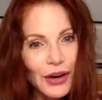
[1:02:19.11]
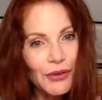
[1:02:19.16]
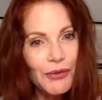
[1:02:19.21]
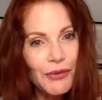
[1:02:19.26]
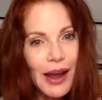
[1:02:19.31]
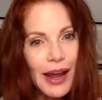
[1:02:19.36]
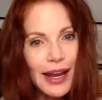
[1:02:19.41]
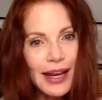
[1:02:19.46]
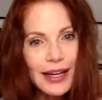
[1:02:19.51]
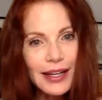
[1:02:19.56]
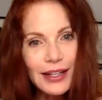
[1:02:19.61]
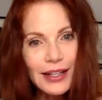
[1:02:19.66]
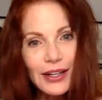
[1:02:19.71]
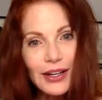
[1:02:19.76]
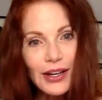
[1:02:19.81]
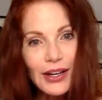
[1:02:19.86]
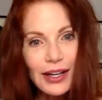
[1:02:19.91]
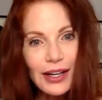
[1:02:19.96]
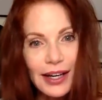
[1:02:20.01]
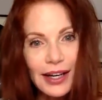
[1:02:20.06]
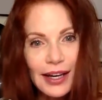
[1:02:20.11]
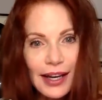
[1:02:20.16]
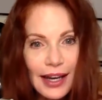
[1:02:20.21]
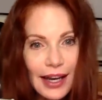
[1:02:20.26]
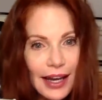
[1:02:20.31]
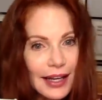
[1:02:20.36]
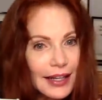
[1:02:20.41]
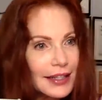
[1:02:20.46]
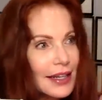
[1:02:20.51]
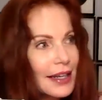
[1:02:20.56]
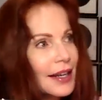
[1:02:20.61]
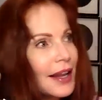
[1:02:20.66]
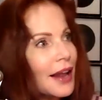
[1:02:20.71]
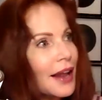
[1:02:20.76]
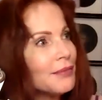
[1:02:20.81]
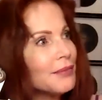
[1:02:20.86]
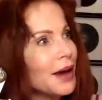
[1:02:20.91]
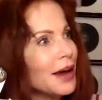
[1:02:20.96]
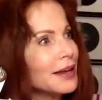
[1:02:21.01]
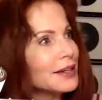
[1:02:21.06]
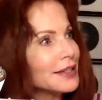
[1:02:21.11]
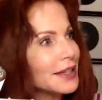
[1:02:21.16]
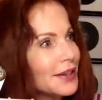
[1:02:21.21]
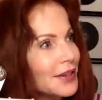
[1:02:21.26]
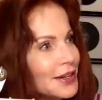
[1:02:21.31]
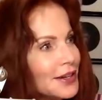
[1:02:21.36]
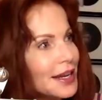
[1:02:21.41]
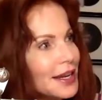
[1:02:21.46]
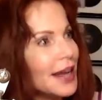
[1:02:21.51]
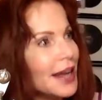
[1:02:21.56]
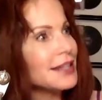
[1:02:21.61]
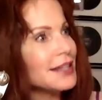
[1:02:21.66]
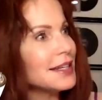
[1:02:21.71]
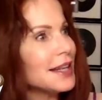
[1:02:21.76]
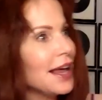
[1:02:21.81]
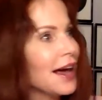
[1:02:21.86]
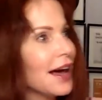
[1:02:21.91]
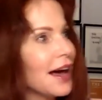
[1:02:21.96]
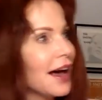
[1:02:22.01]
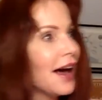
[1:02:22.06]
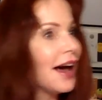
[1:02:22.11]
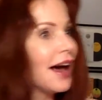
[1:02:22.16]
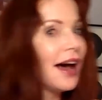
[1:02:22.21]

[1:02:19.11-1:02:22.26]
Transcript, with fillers: Oh, wait, look, it's Elon Musk and the Tesla.